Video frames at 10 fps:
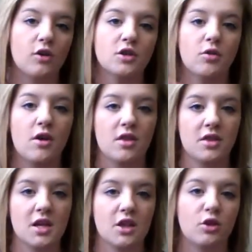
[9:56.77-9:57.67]
also on the
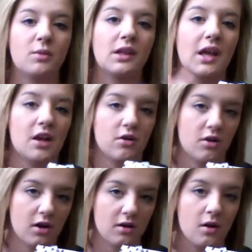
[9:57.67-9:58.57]
thing that you'll be laying
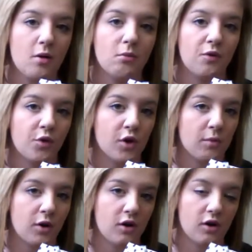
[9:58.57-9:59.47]
on before
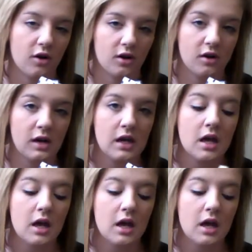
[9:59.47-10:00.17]
you put it on.